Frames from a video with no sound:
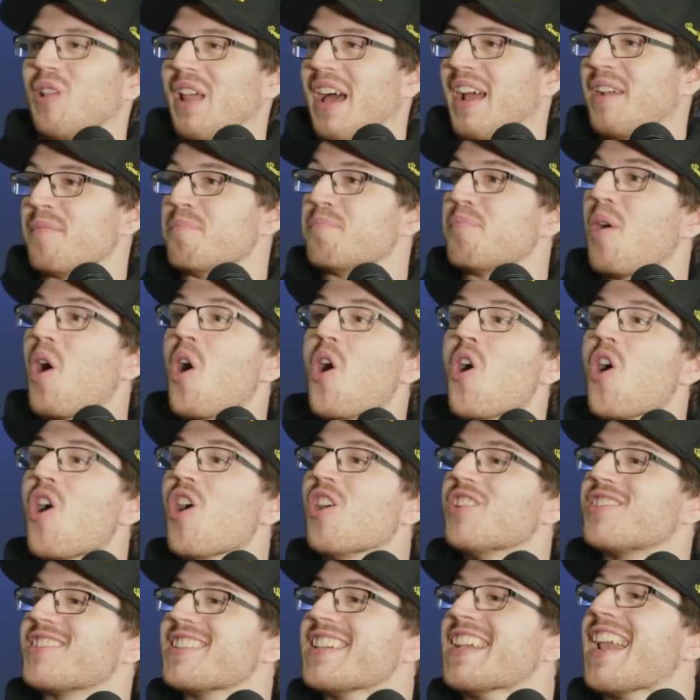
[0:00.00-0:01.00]
and
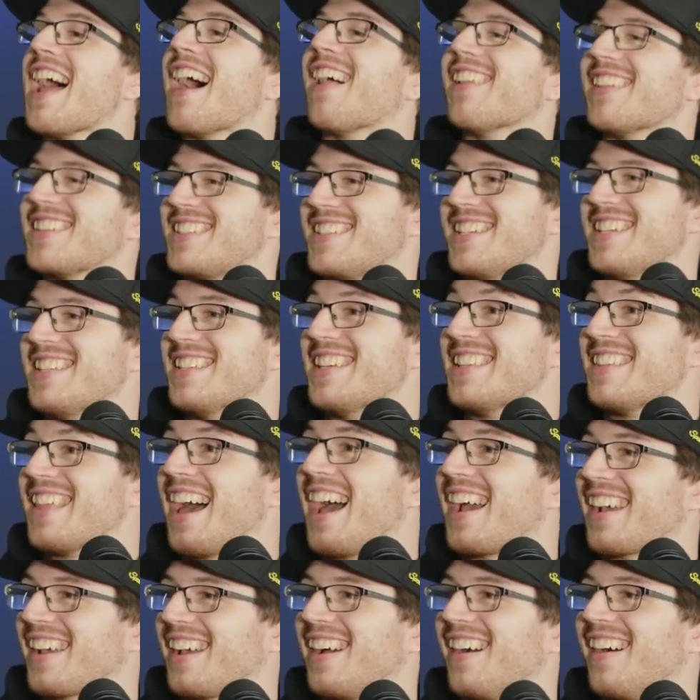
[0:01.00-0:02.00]
personality
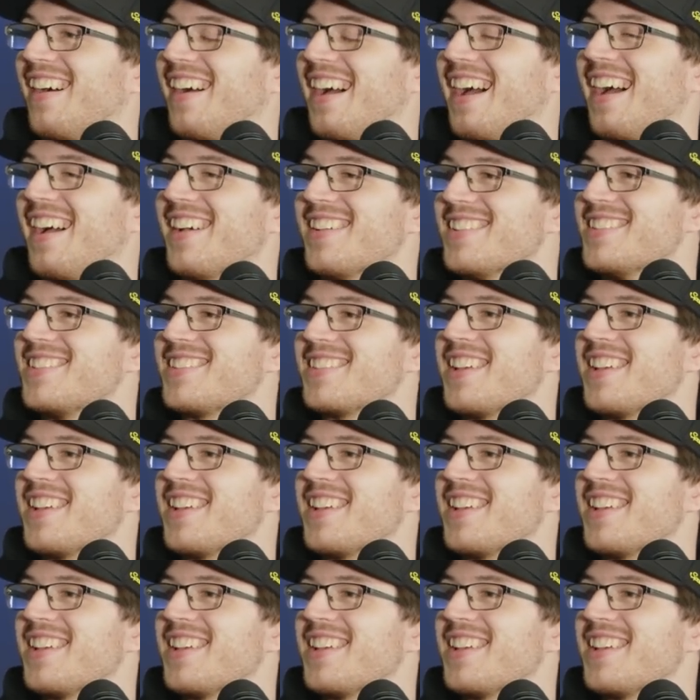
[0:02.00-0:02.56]
that car has.